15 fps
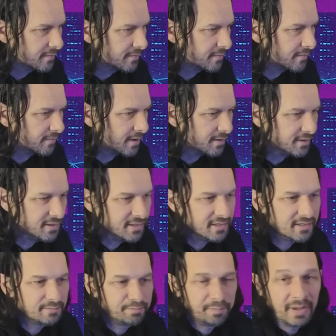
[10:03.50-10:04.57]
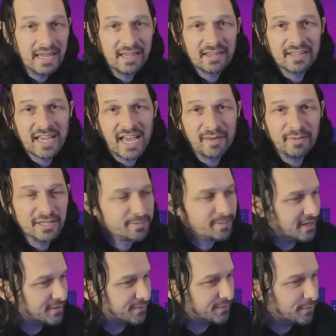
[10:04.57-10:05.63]
This is peak gaming
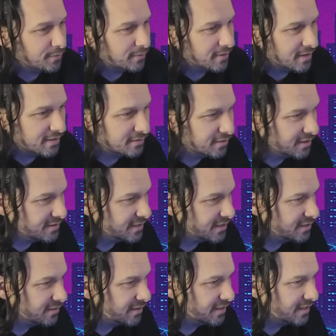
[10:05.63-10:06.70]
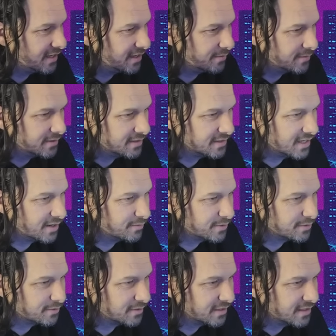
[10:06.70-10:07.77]
specs for 1998 when this game
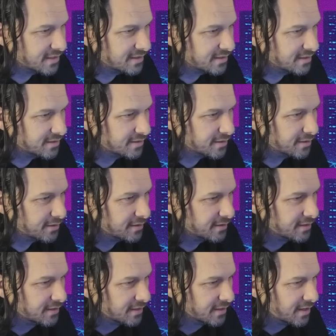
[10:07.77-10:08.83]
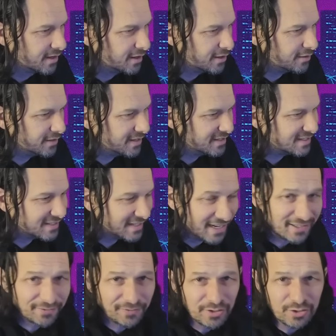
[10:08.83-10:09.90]
was released. So only a
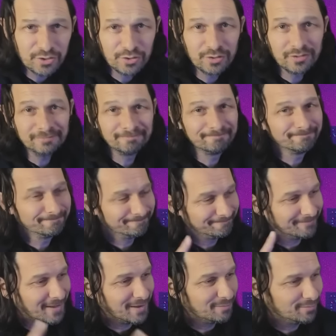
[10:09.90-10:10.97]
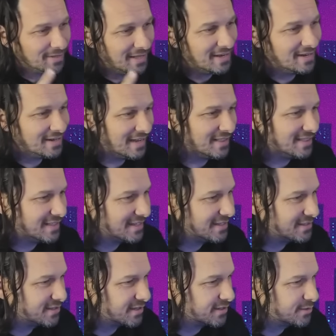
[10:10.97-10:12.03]
select few played it at
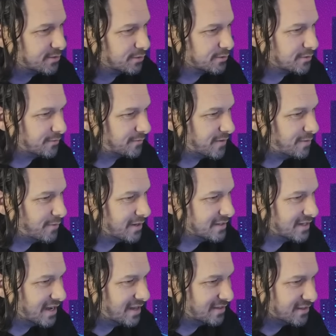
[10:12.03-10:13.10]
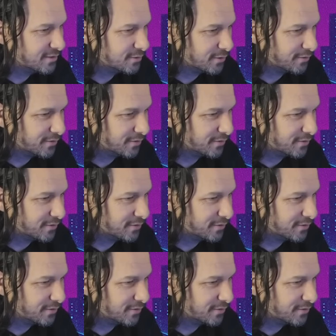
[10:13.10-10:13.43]
these sorts of frame rates and had this sort of